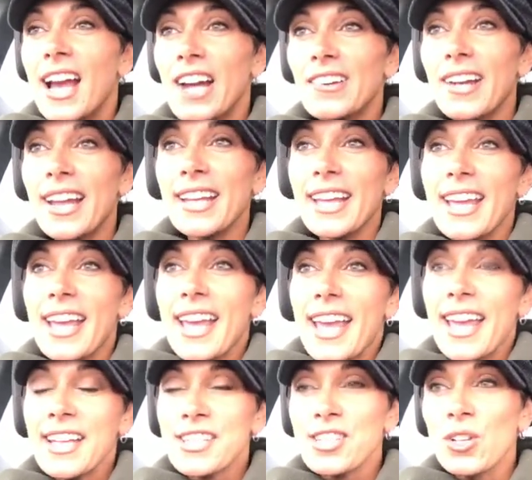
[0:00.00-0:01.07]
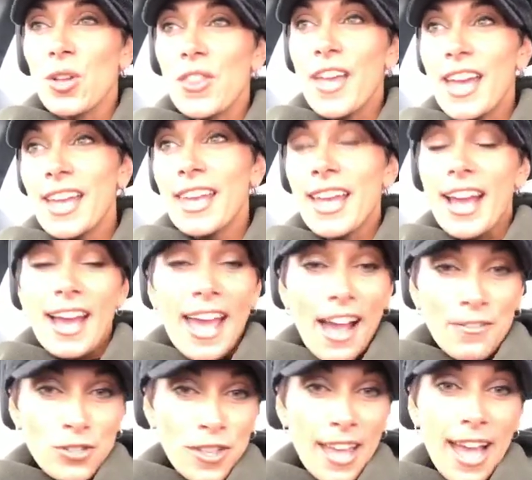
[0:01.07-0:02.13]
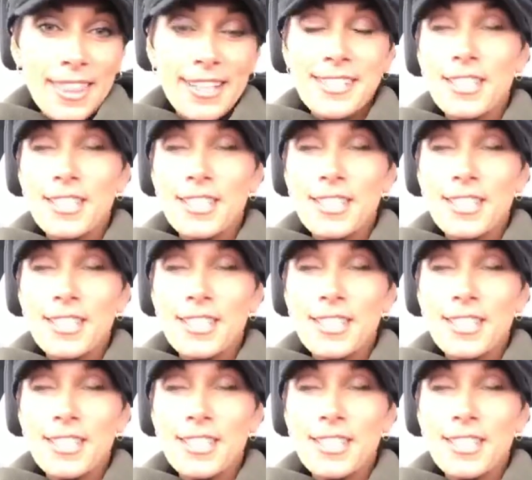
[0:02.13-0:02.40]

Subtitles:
All right? And so then after that,